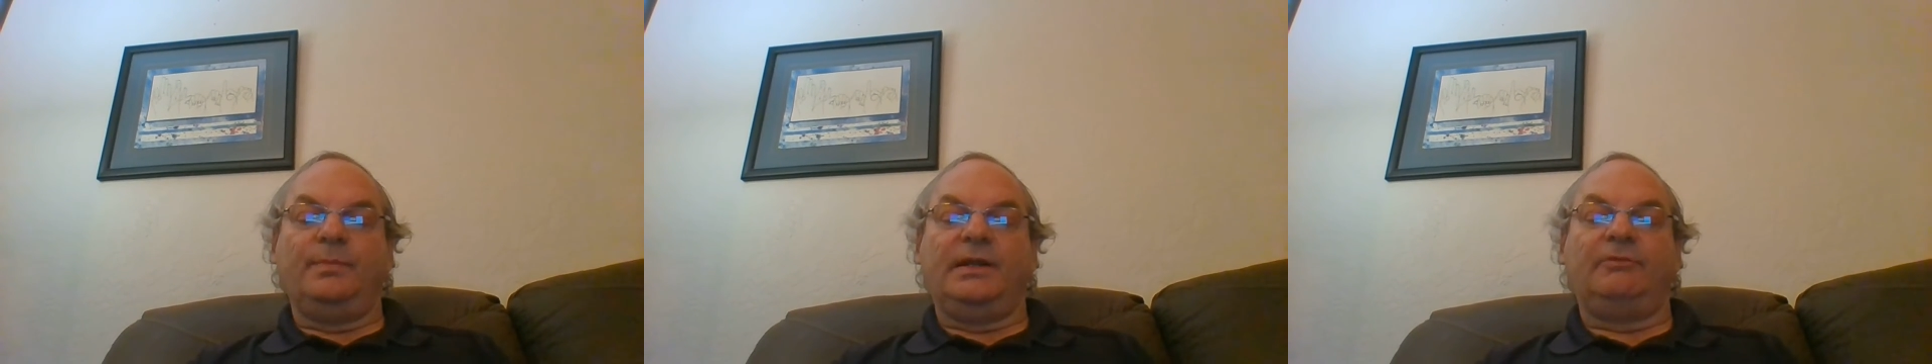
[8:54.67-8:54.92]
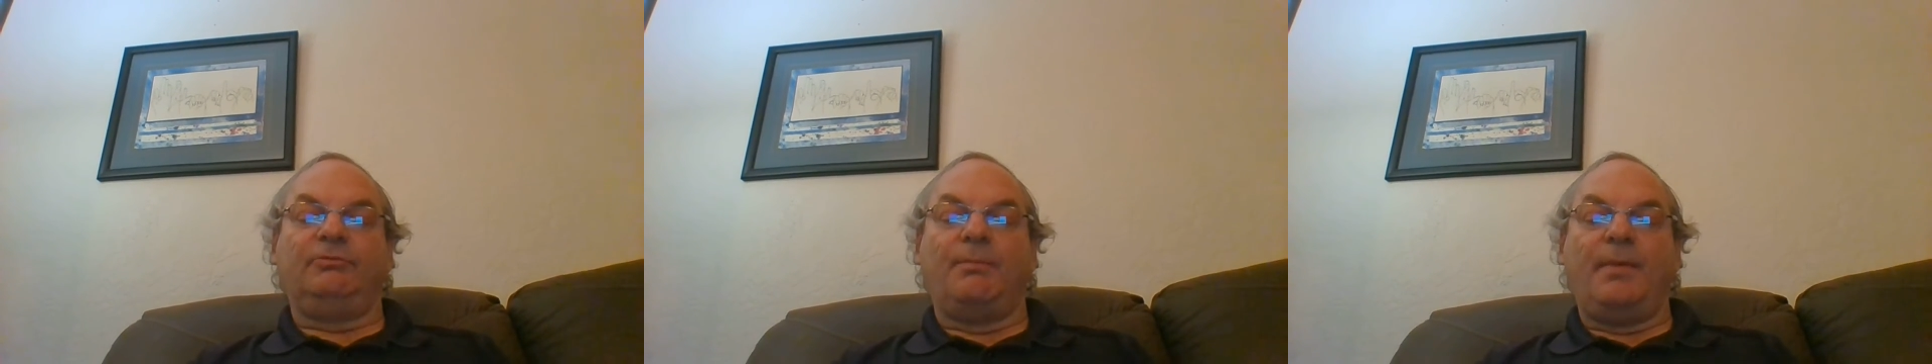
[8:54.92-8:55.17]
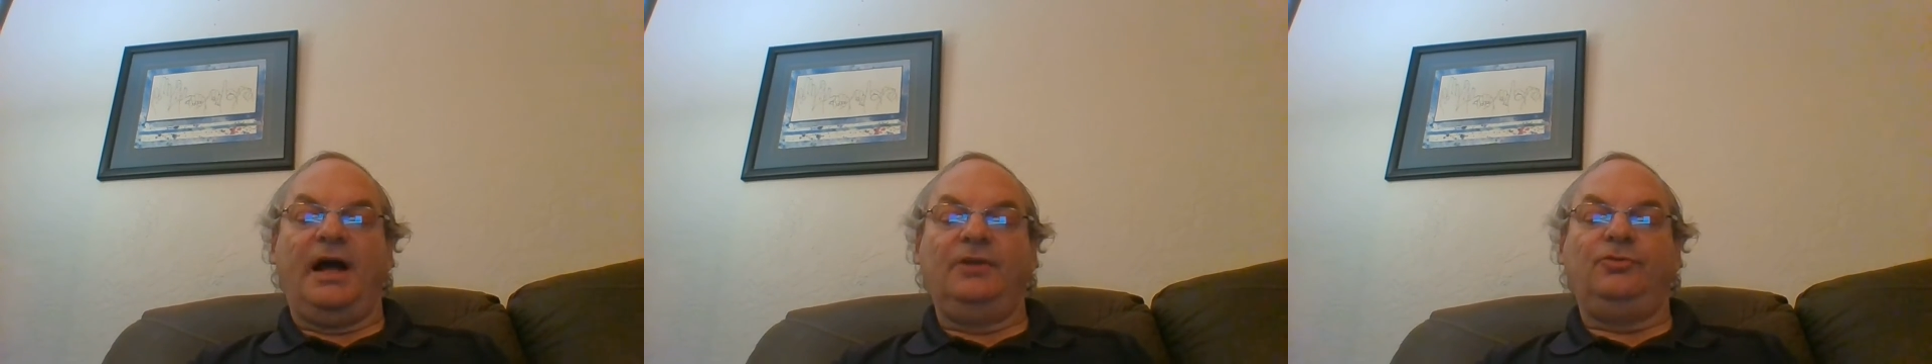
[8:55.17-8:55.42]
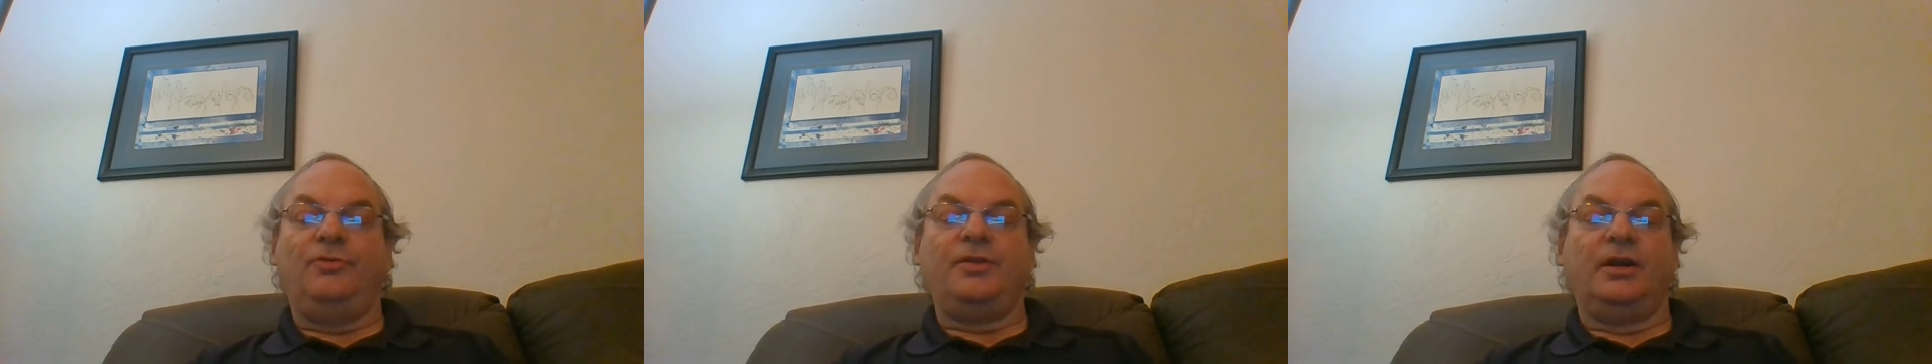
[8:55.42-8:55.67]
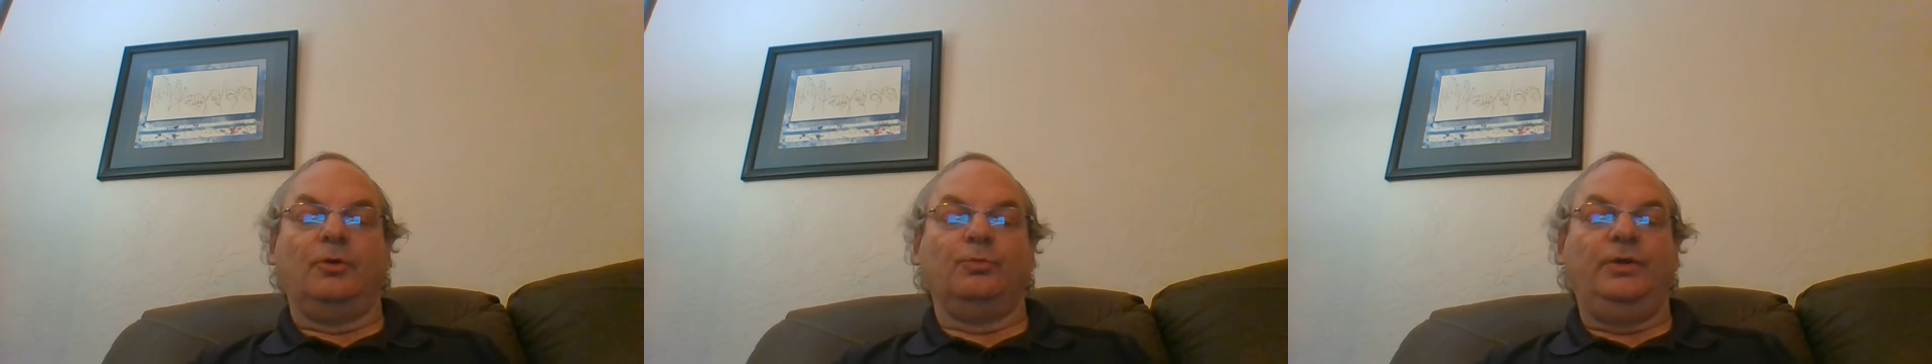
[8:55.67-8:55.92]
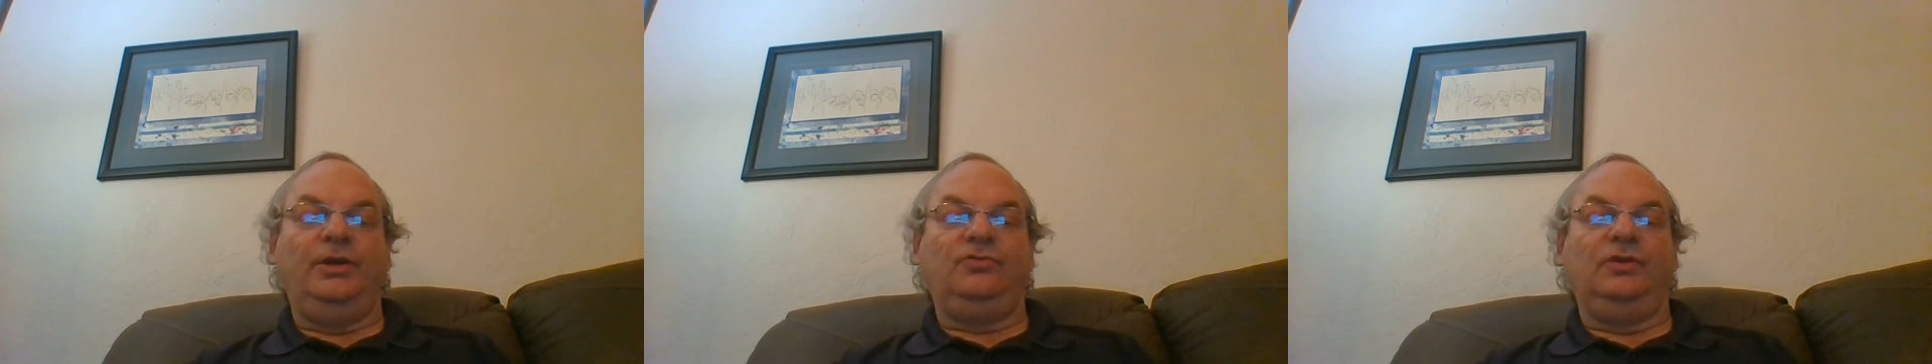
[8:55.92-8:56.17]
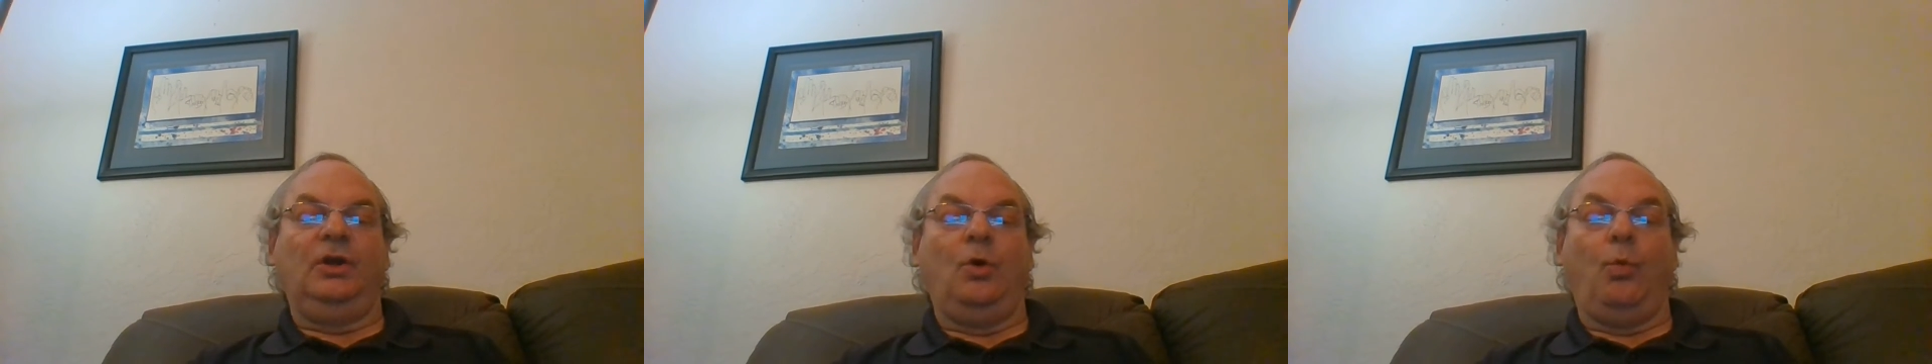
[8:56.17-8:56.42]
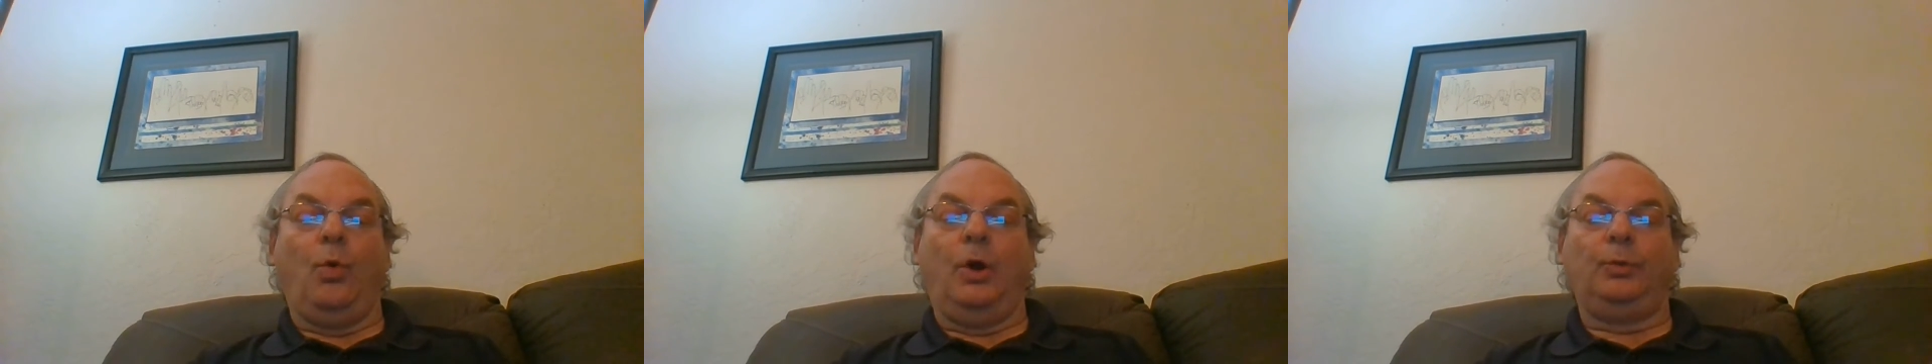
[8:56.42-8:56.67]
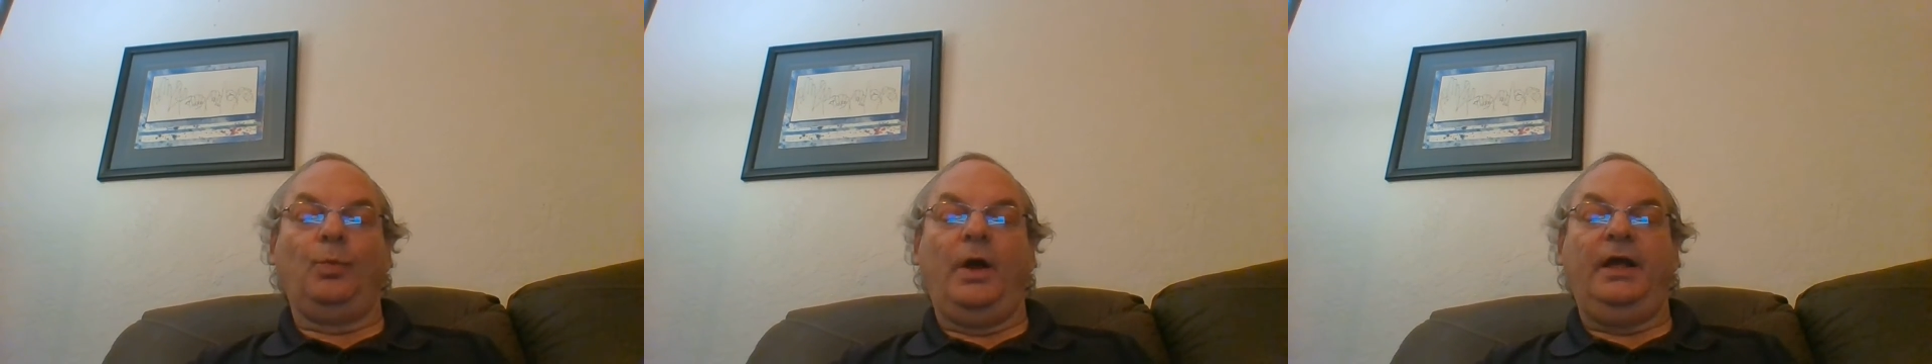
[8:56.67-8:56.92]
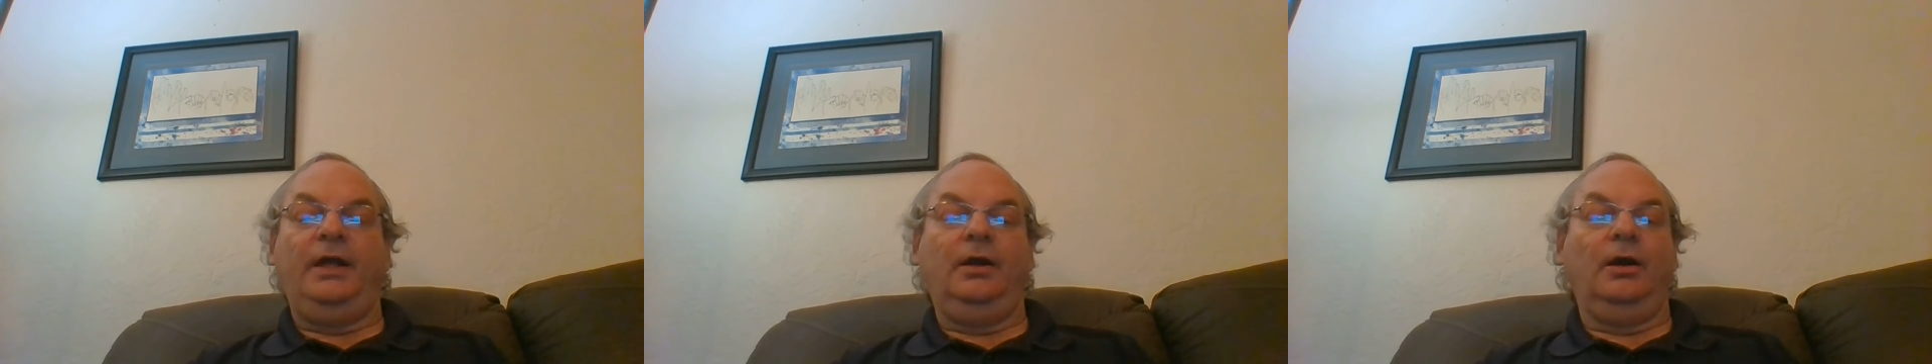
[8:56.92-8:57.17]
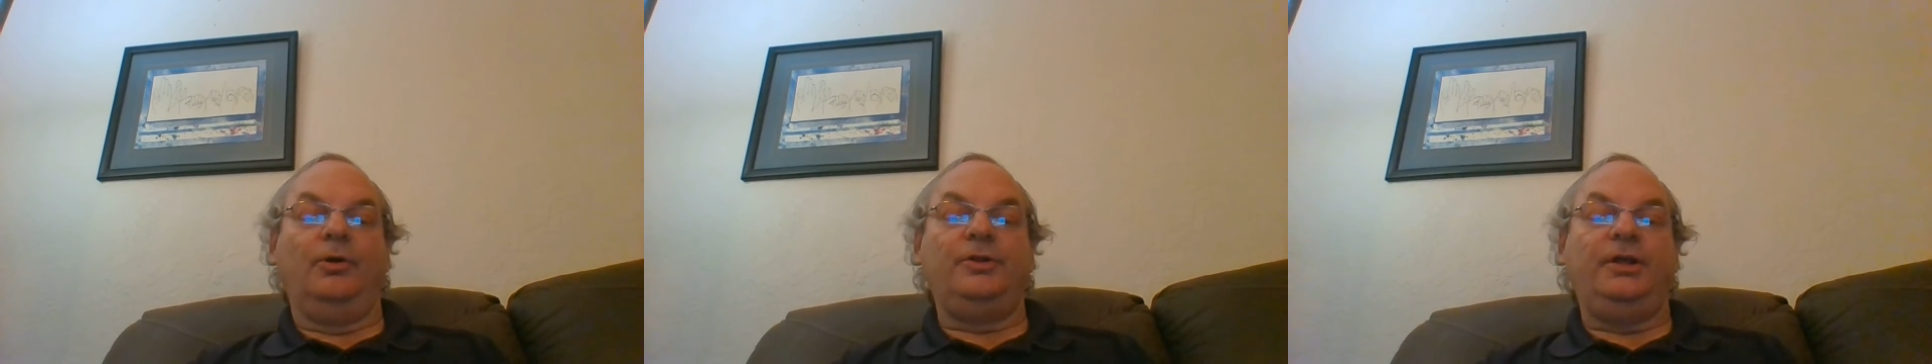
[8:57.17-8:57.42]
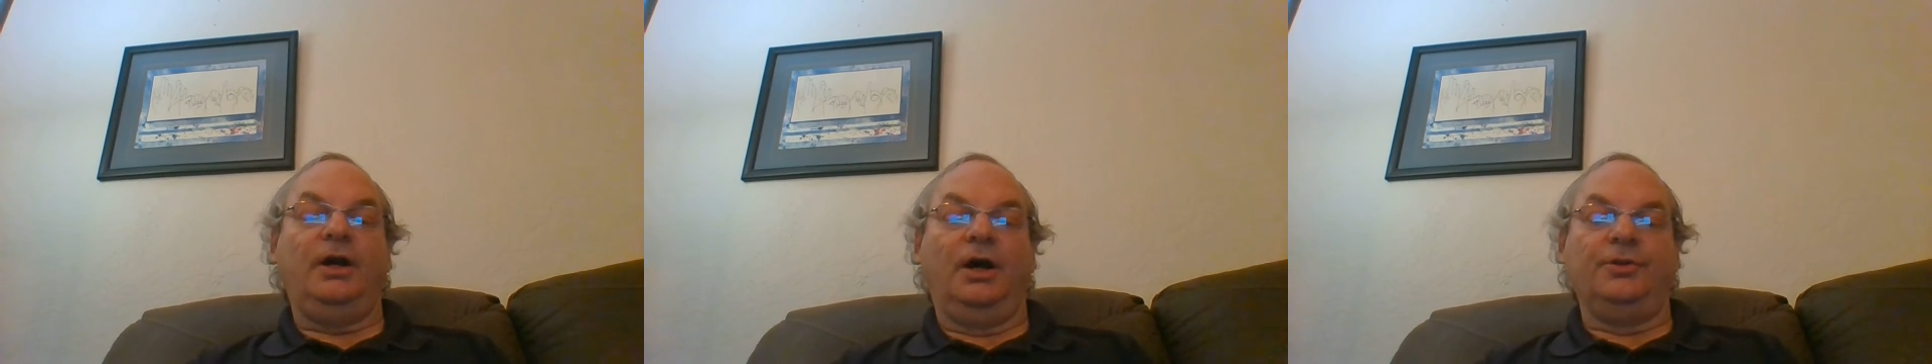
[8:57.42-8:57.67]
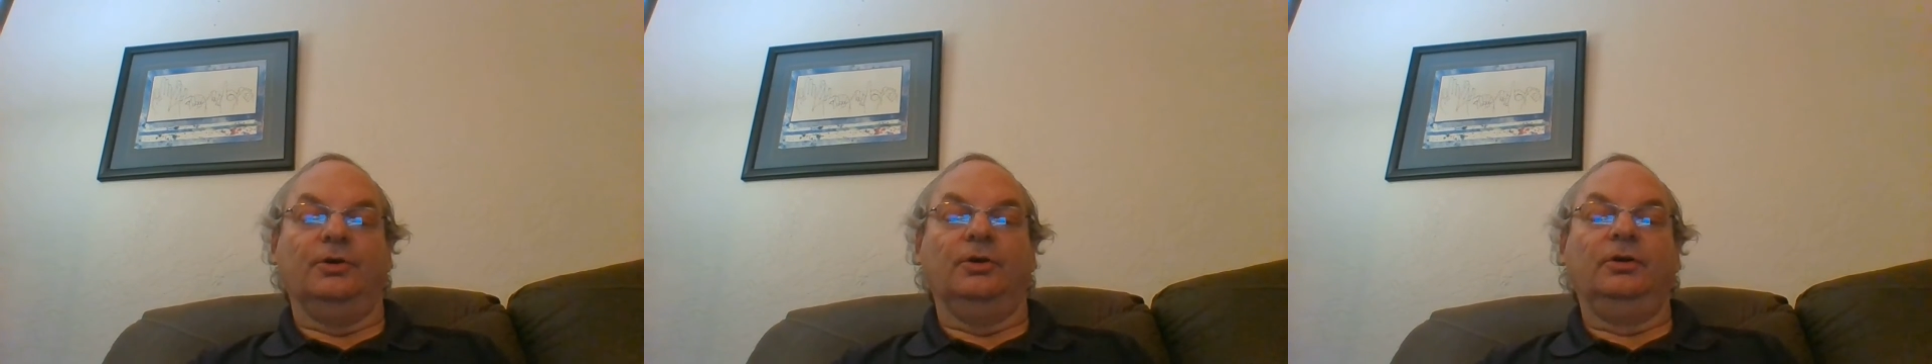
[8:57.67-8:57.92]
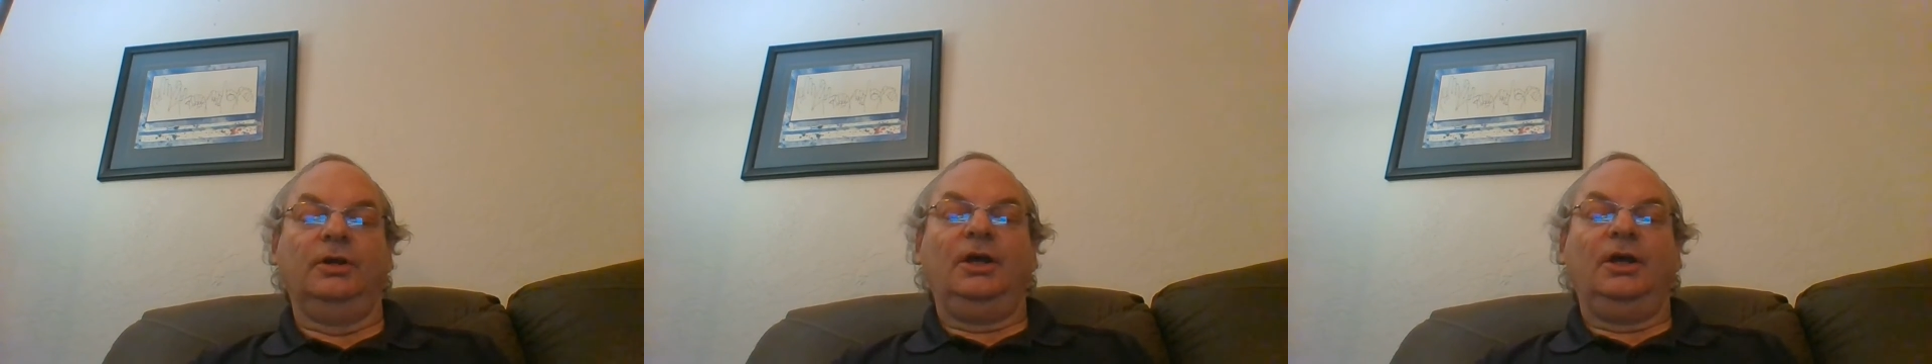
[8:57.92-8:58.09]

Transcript: but I'd remind you that our reasoning one way or the other